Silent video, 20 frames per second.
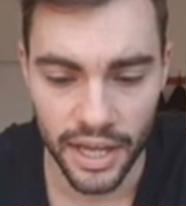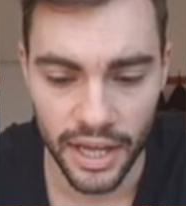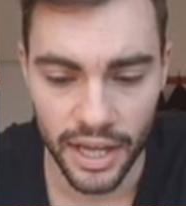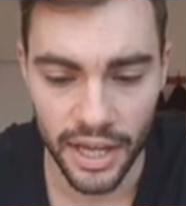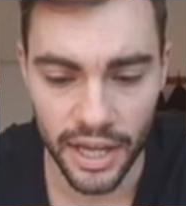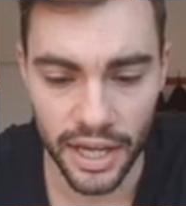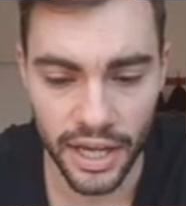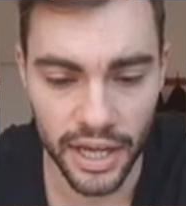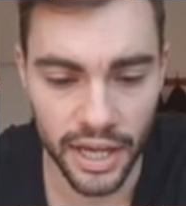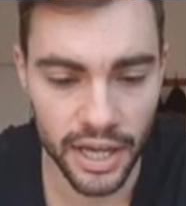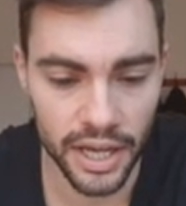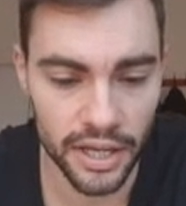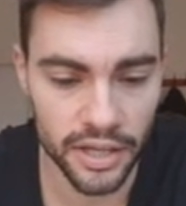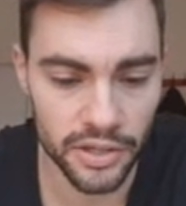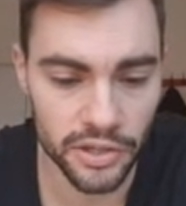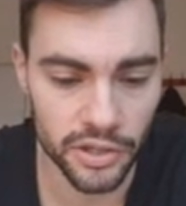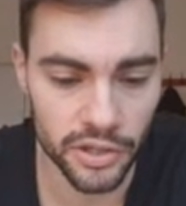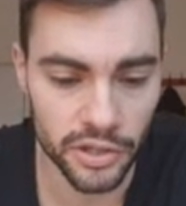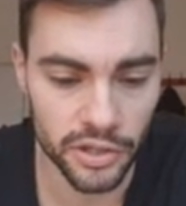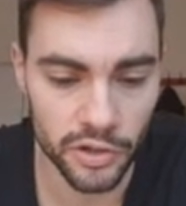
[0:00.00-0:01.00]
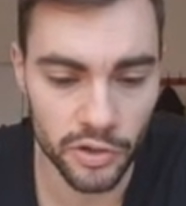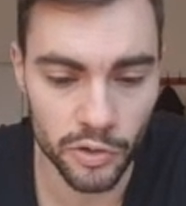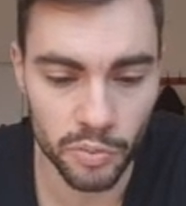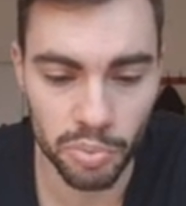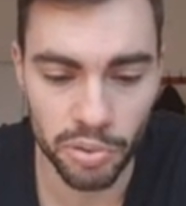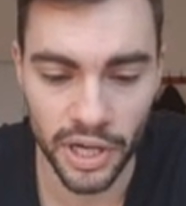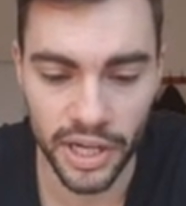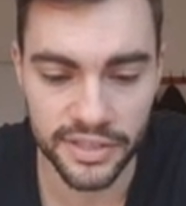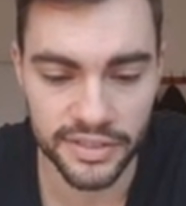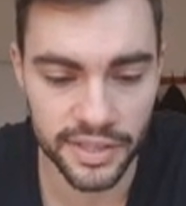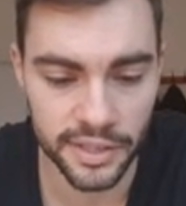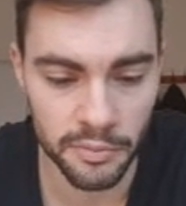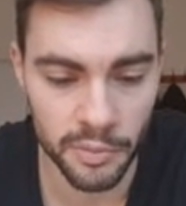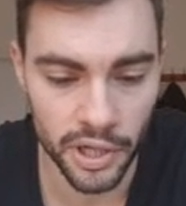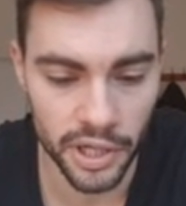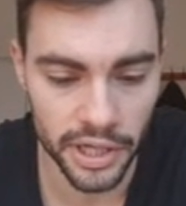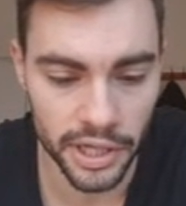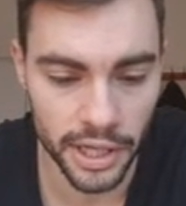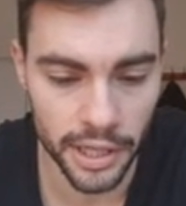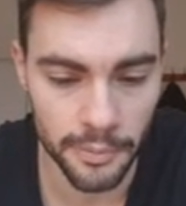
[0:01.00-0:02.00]
And you can do pricing
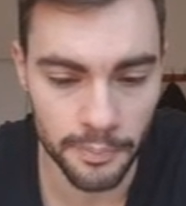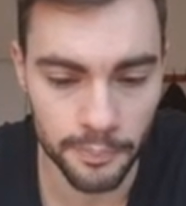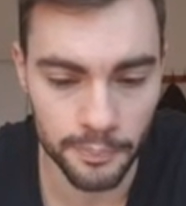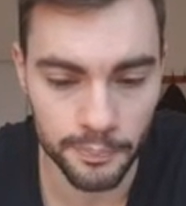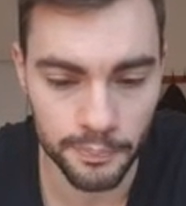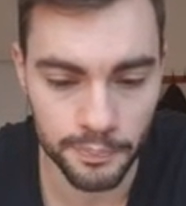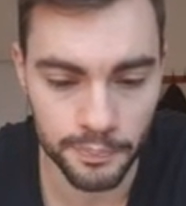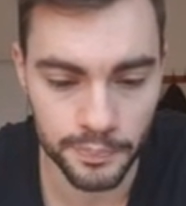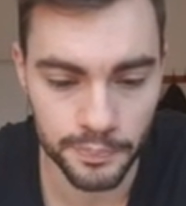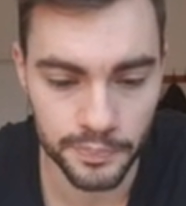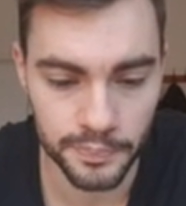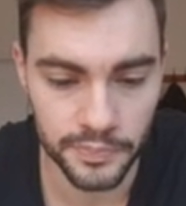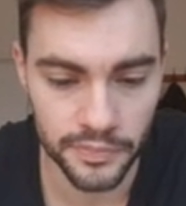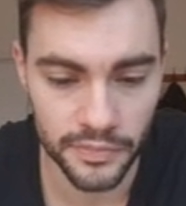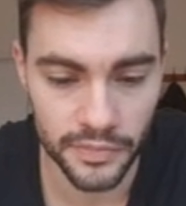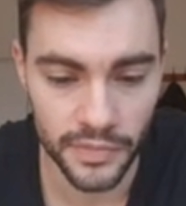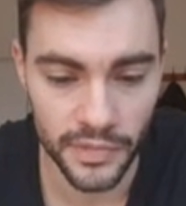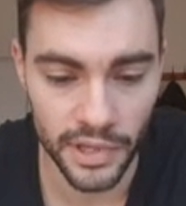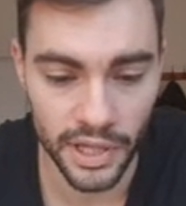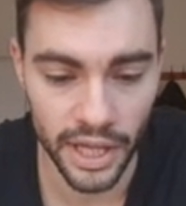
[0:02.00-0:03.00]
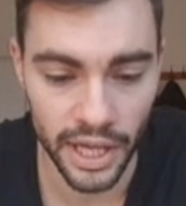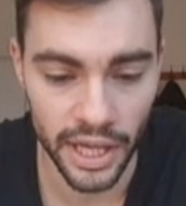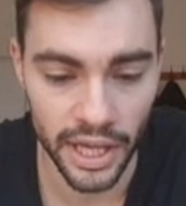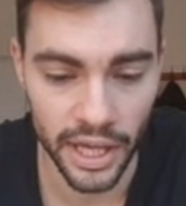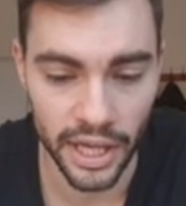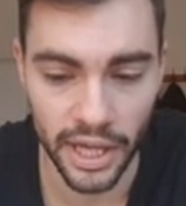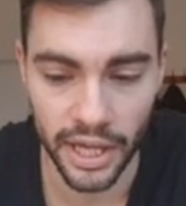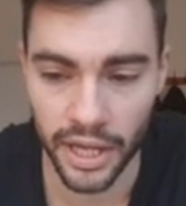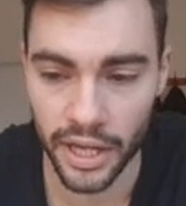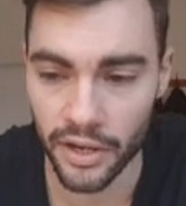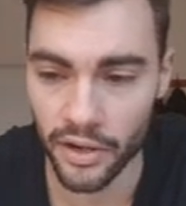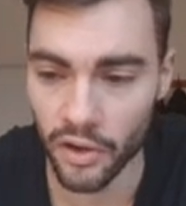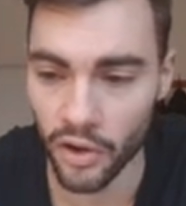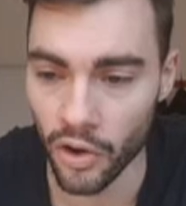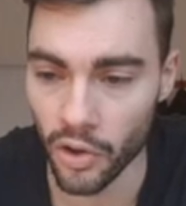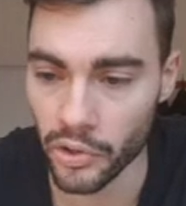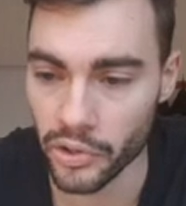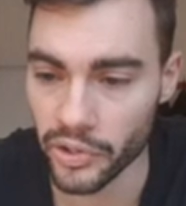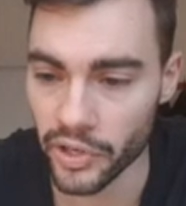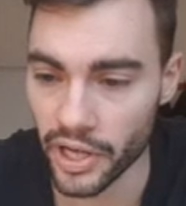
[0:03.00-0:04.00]
markup, and
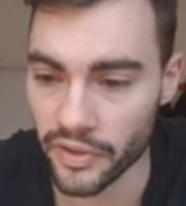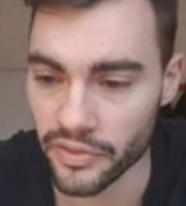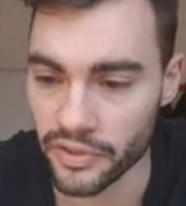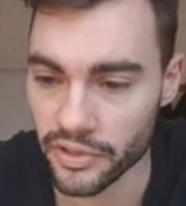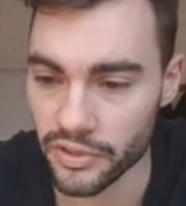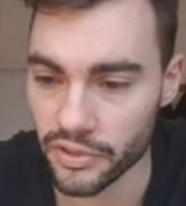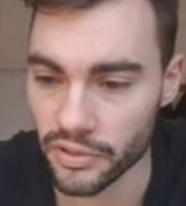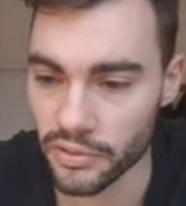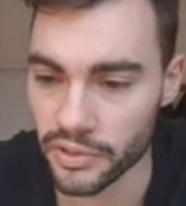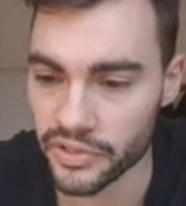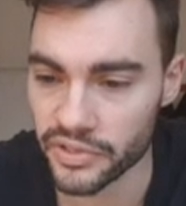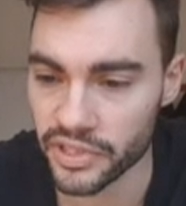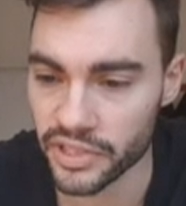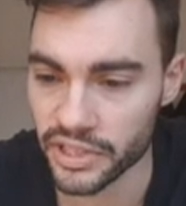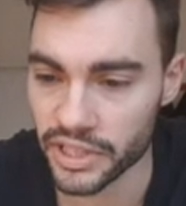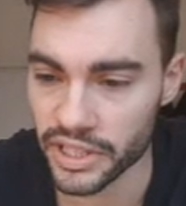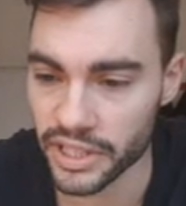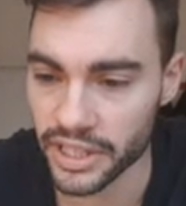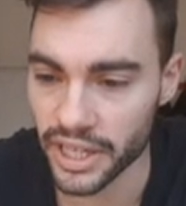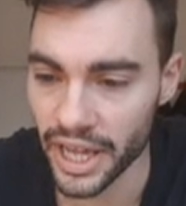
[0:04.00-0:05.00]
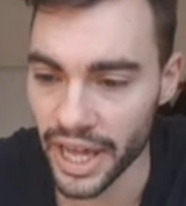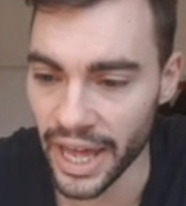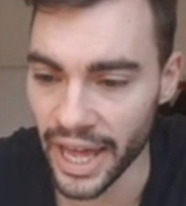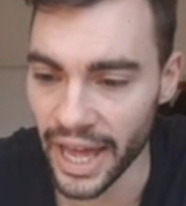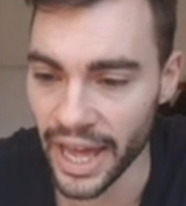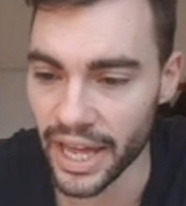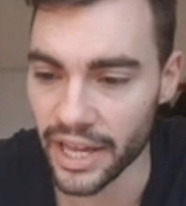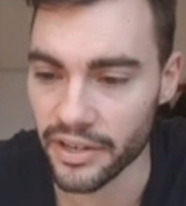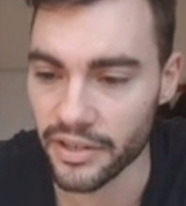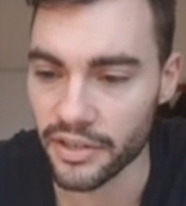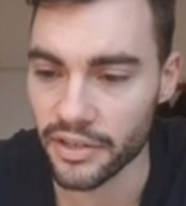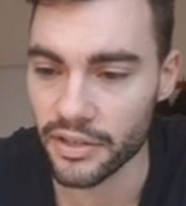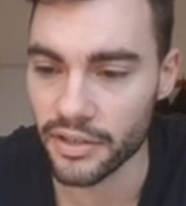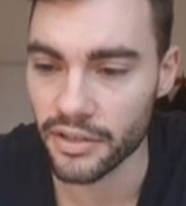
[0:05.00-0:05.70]
all you have to do is click add,